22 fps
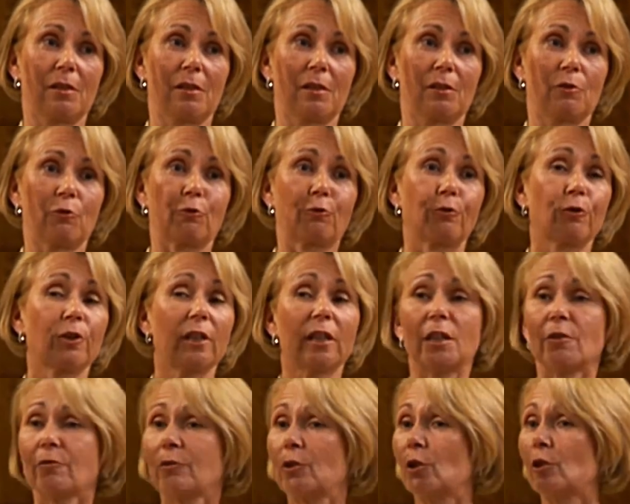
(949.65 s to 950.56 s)
free
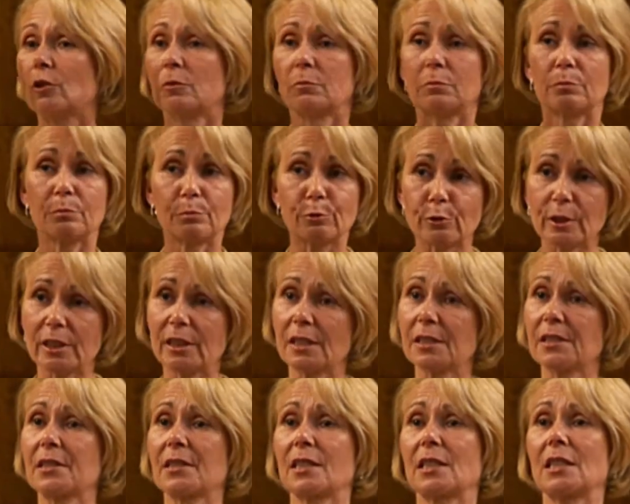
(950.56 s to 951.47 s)
of your
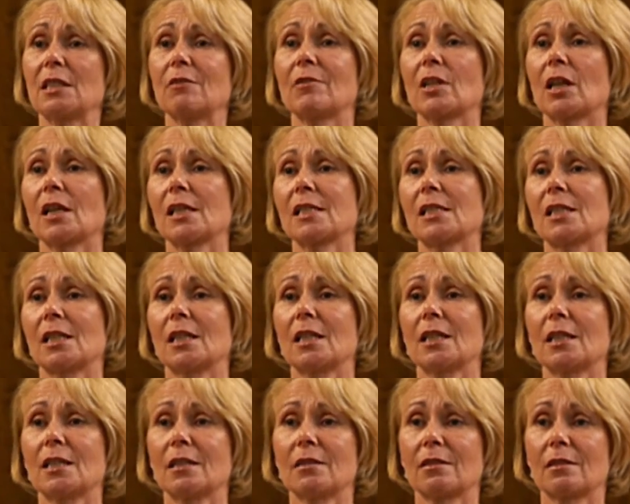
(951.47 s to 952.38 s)
preconceived
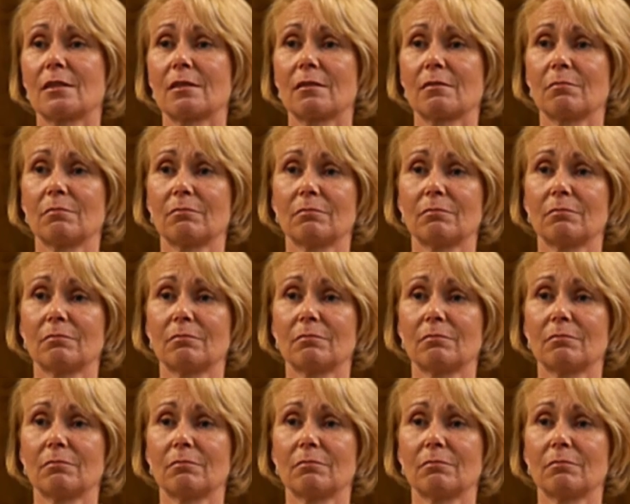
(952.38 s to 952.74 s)
ideas,